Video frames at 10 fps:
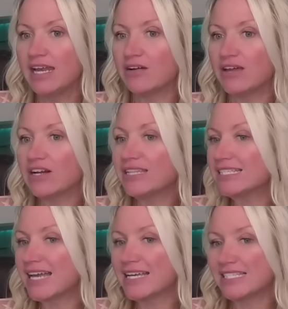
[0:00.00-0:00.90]
Now, hearing the
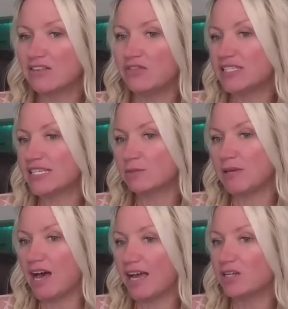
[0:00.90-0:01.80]
science and physics
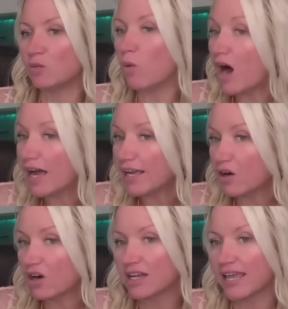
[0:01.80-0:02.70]
behind why
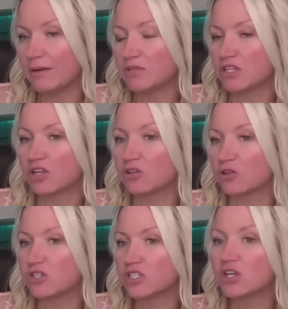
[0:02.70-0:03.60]
ARCA came to the
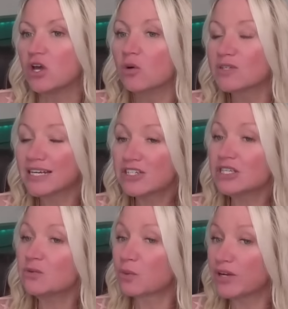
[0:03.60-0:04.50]
conclusions was
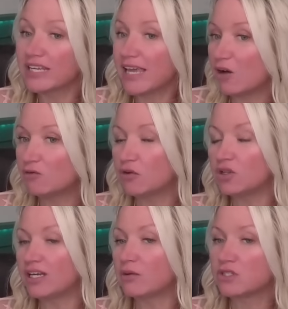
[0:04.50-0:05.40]
actually really helpful,
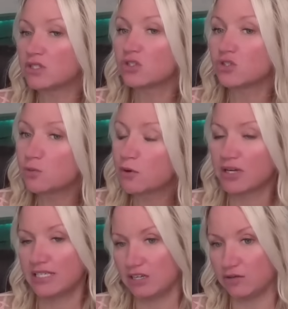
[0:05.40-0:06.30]
and it was super
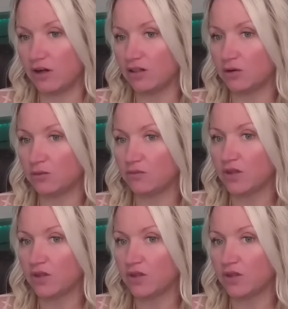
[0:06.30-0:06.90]
easy to follow.